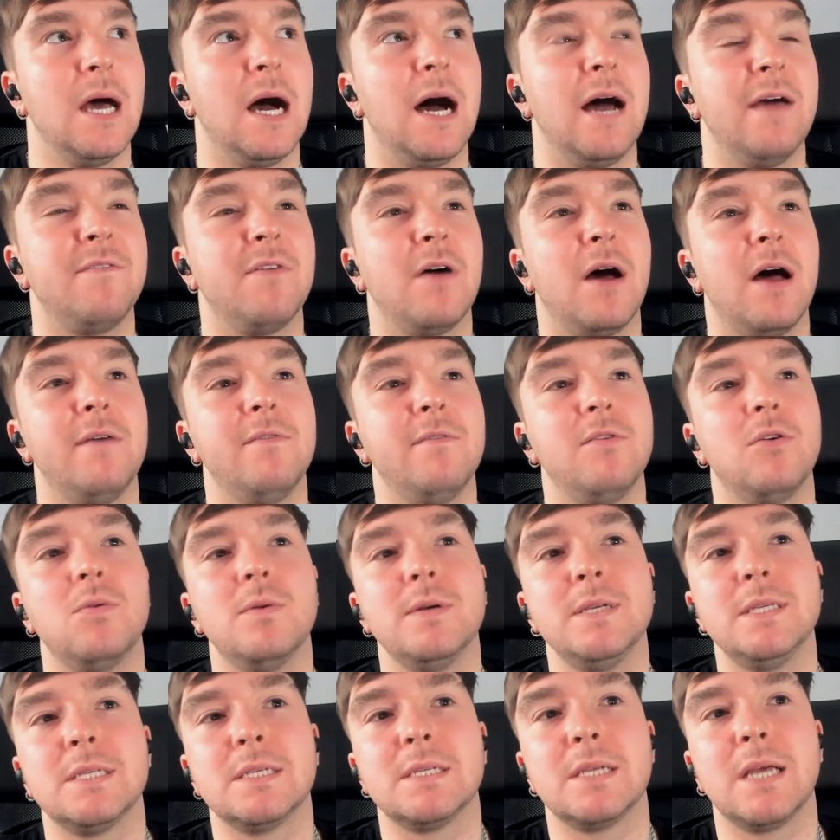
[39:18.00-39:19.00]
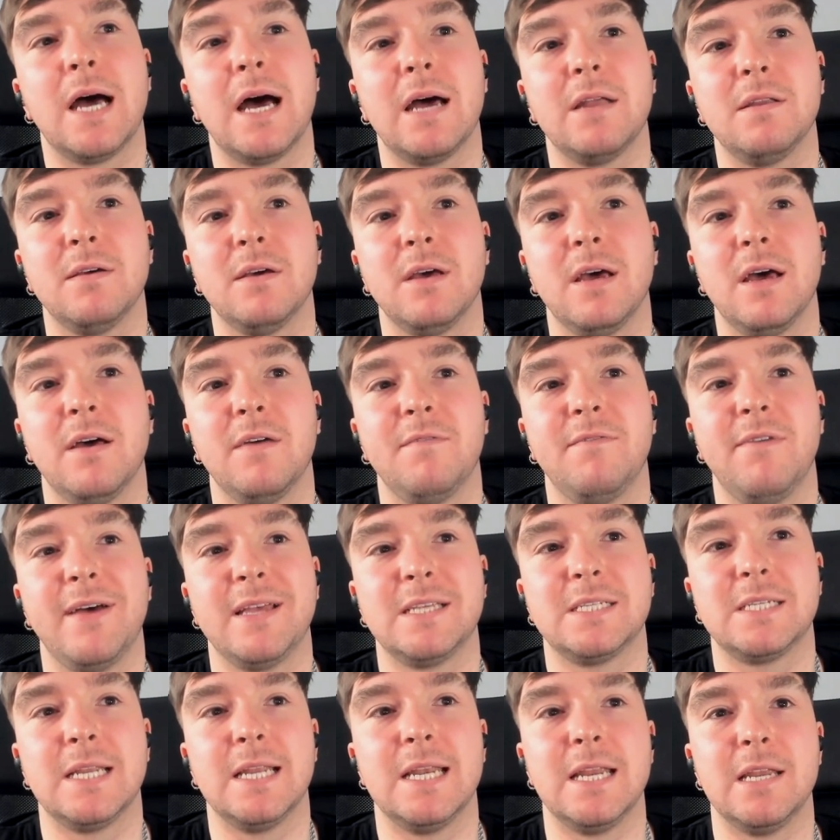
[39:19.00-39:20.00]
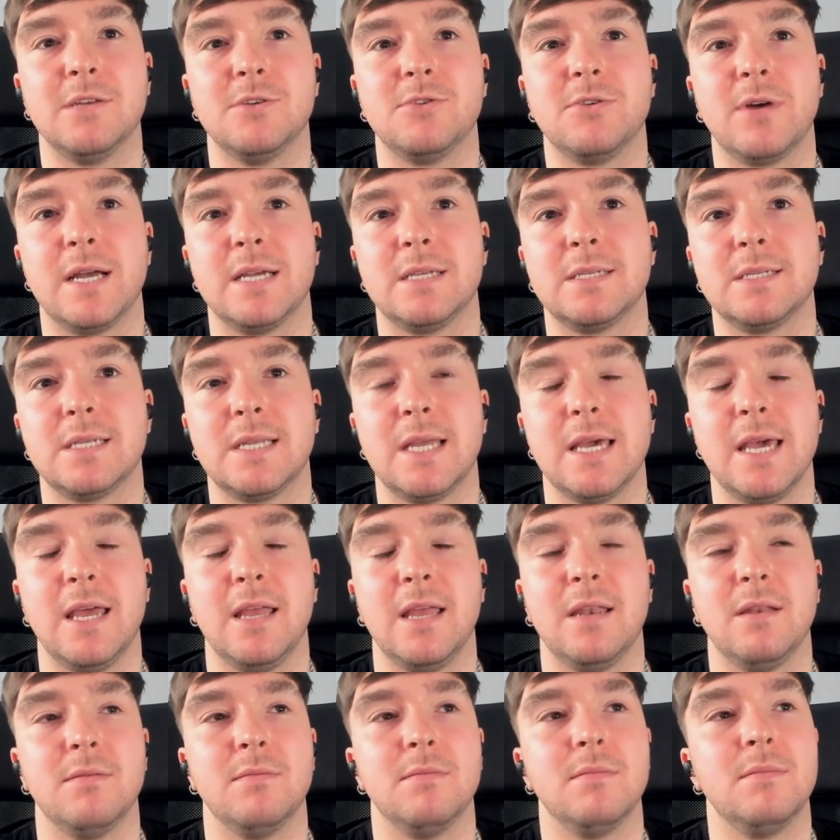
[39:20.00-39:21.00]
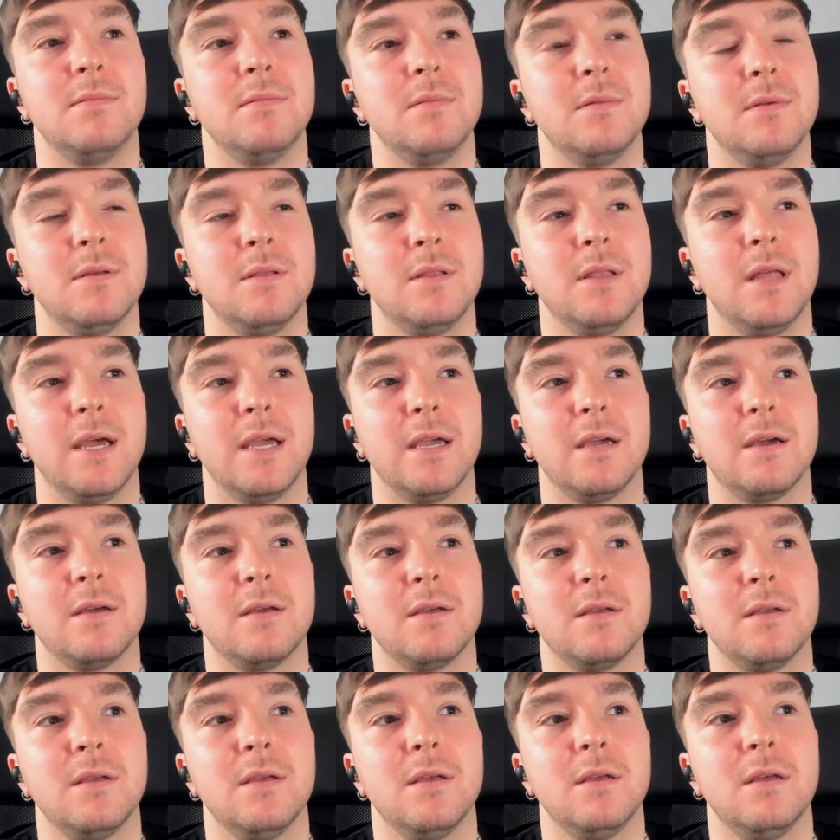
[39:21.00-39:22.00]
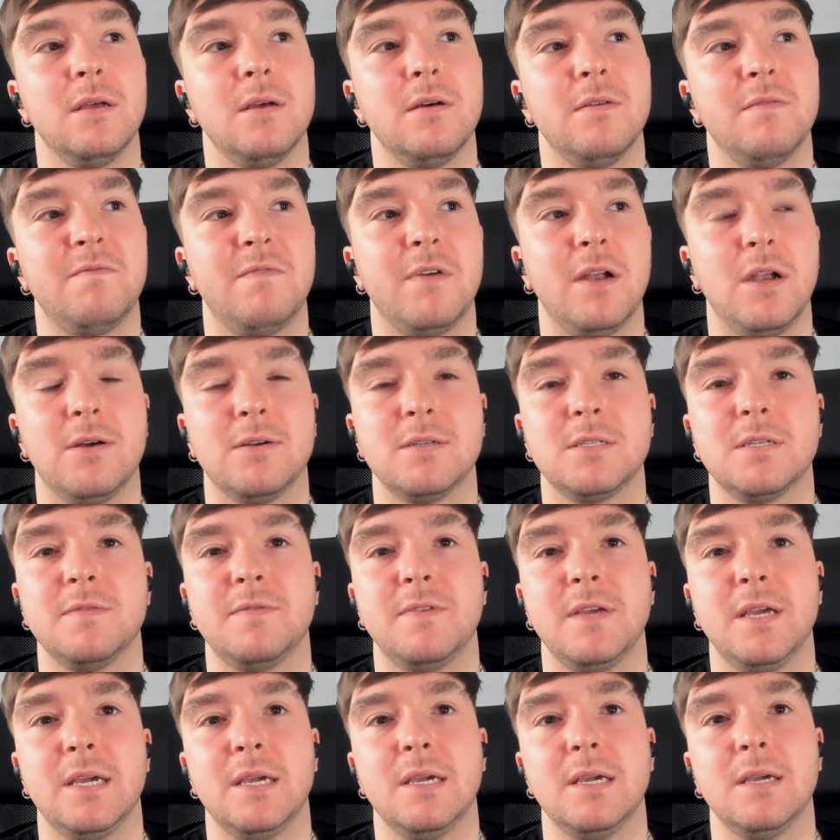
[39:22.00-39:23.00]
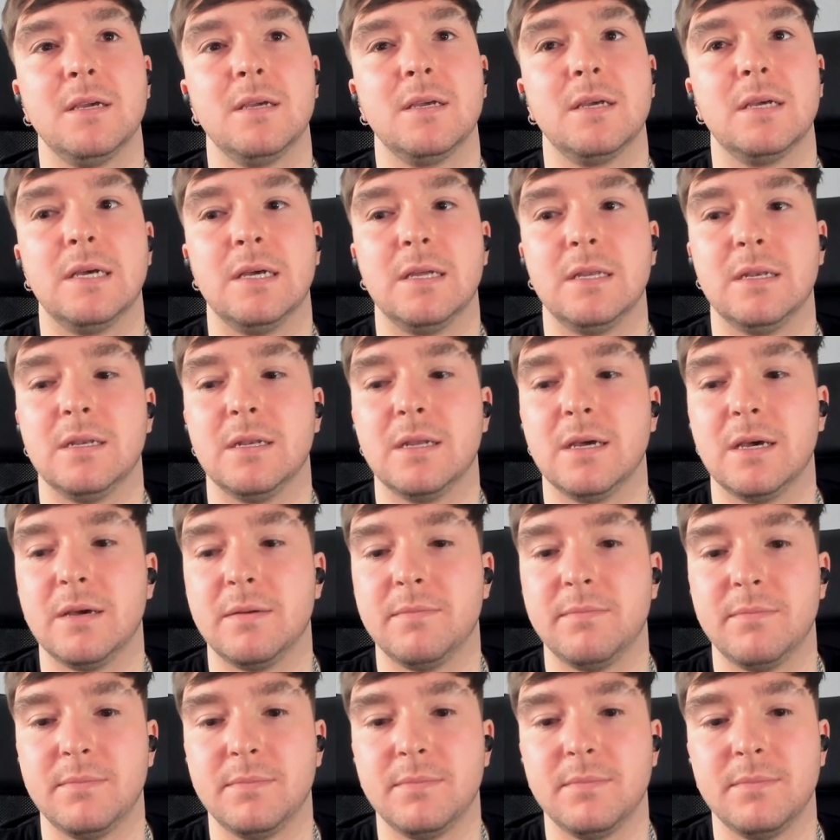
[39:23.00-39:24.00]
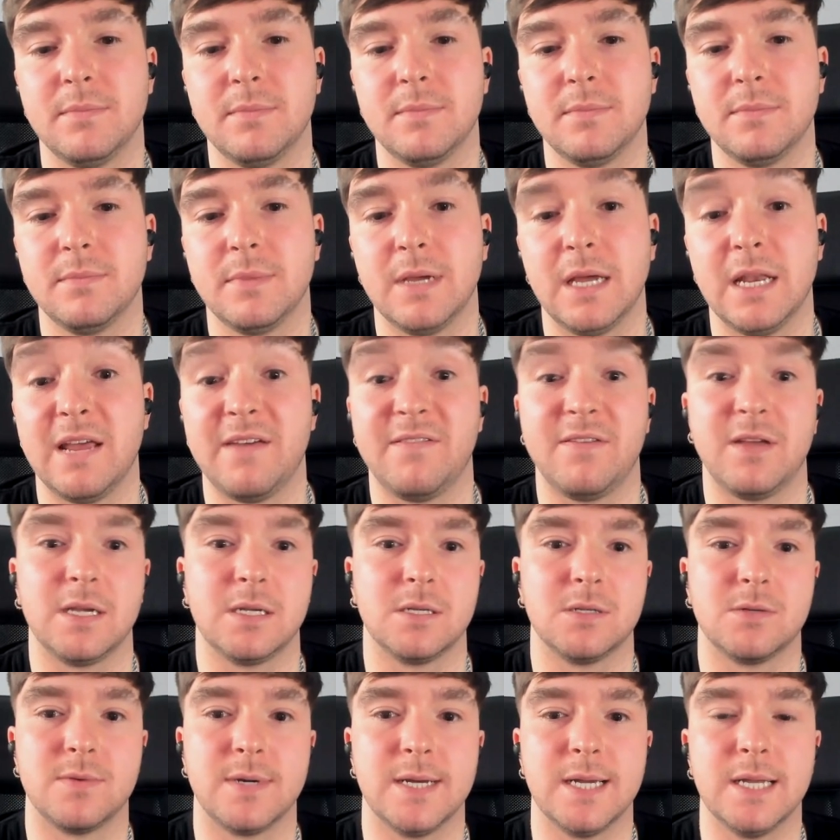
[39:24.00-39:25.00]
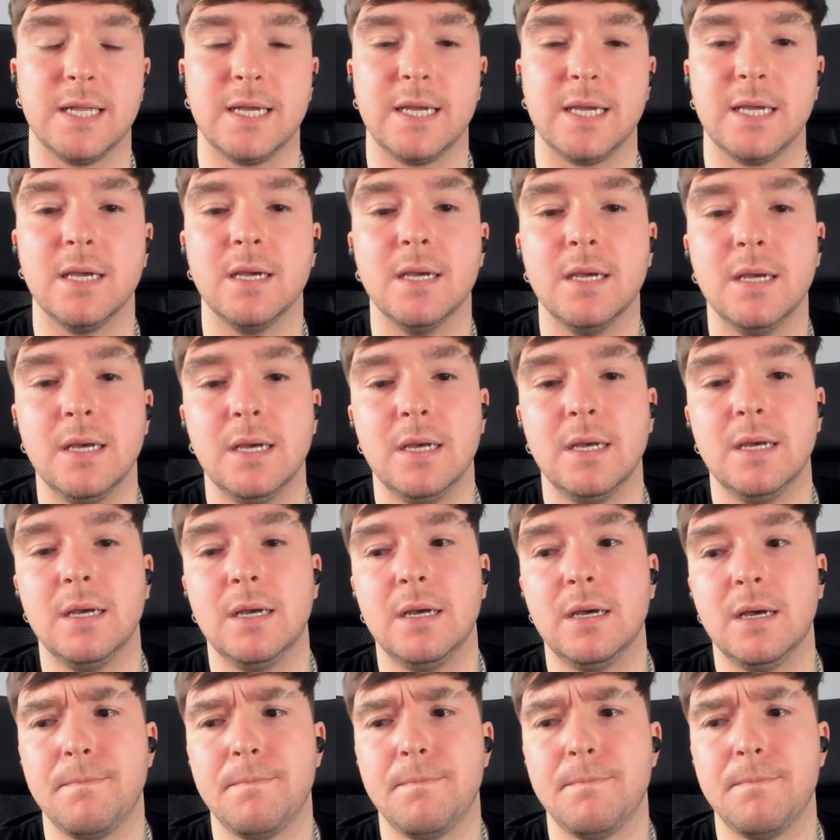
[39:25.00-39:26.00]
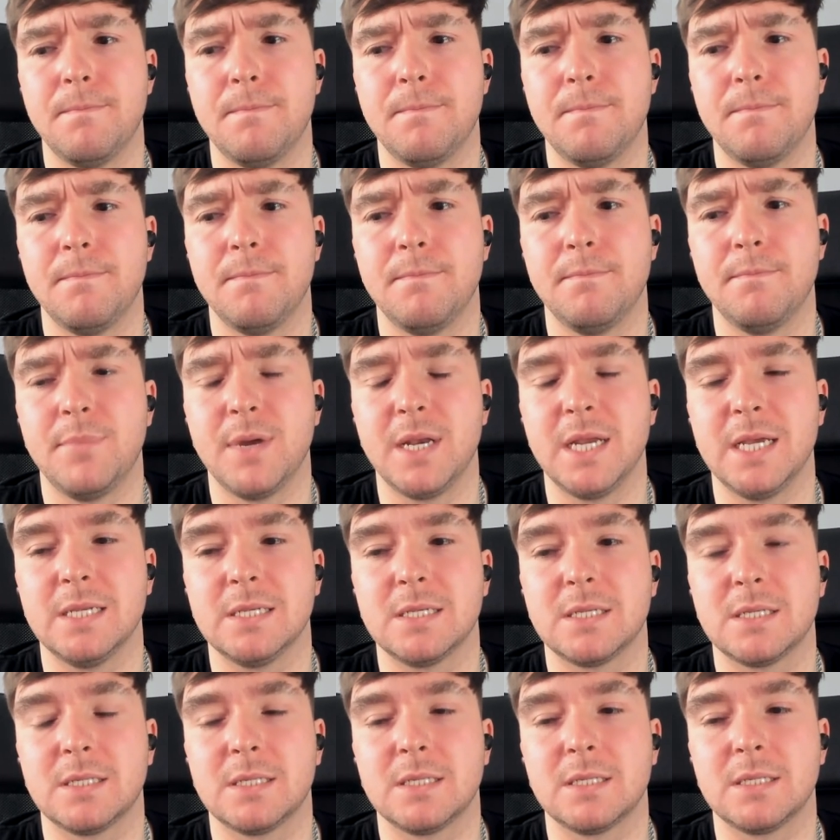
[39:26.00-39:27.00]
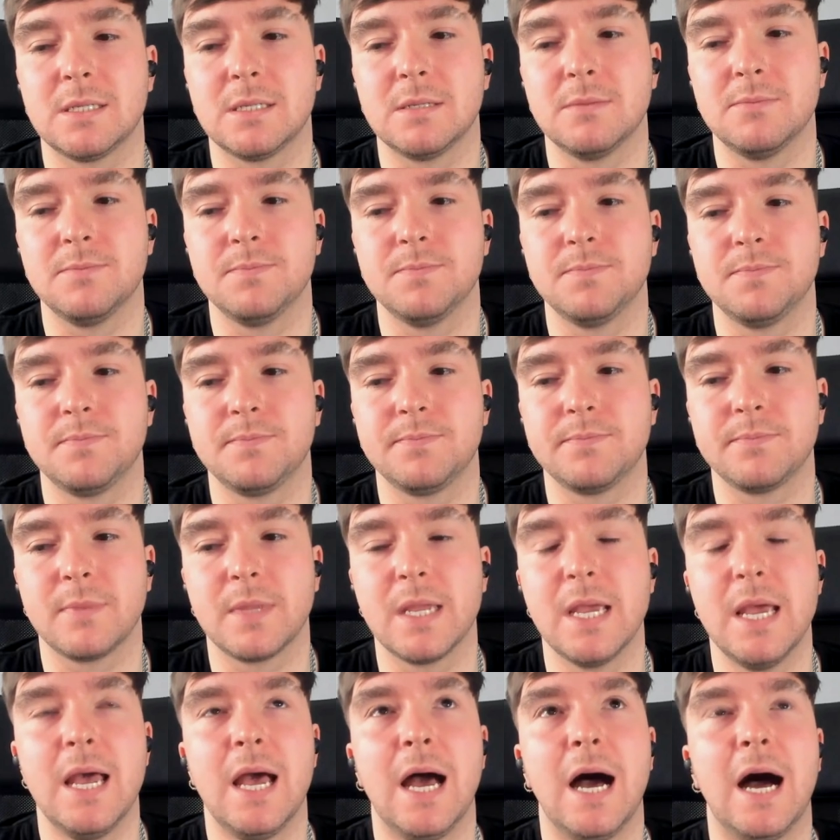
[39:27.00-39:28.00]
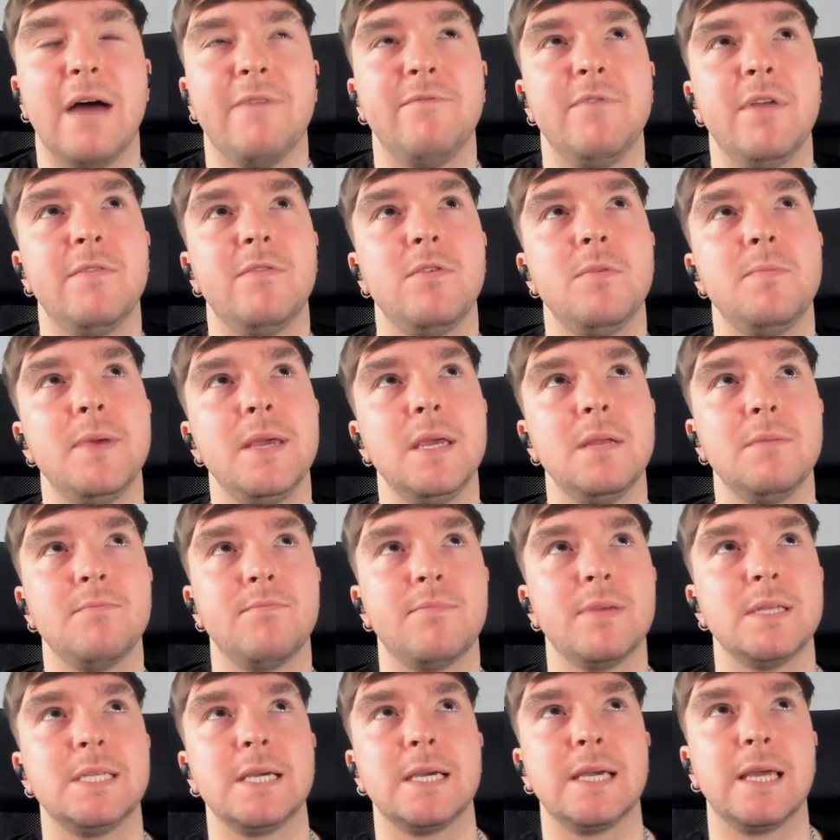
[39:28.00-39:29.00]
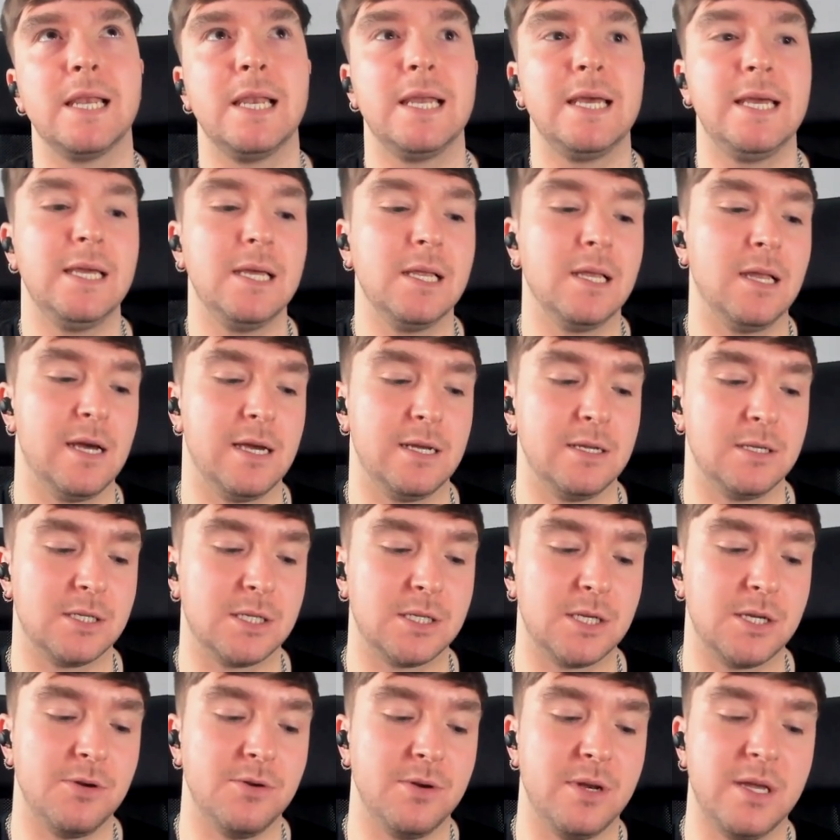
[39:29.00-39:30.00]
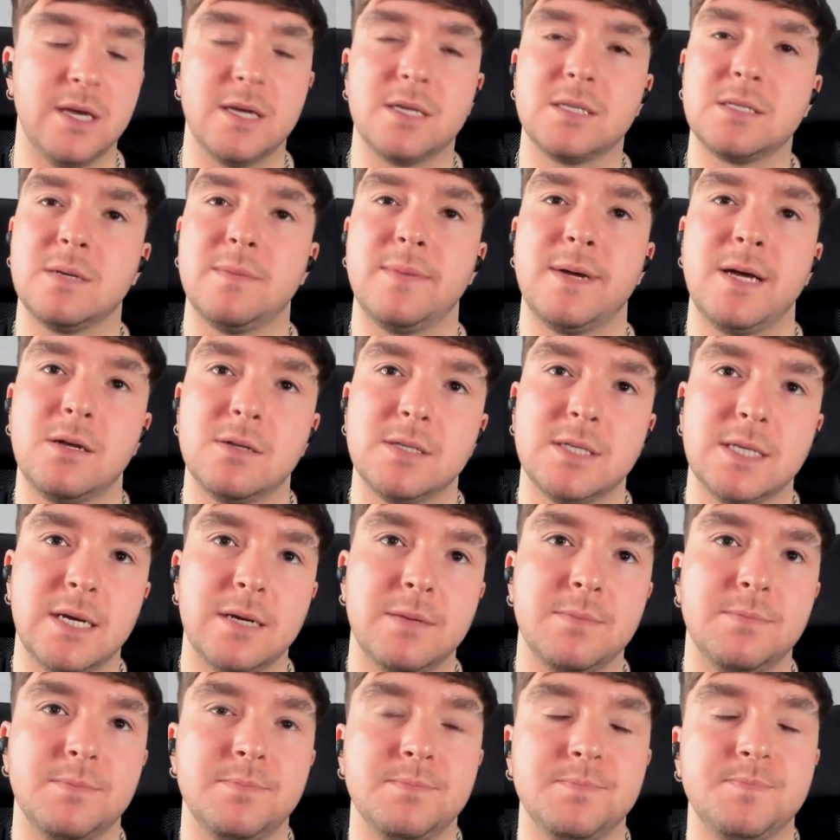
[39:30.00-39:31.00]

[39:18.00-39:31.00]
I've I've always had a, a vested interest in like philosophy and um, and ethics really, but it's I've never been particularly like studious about it.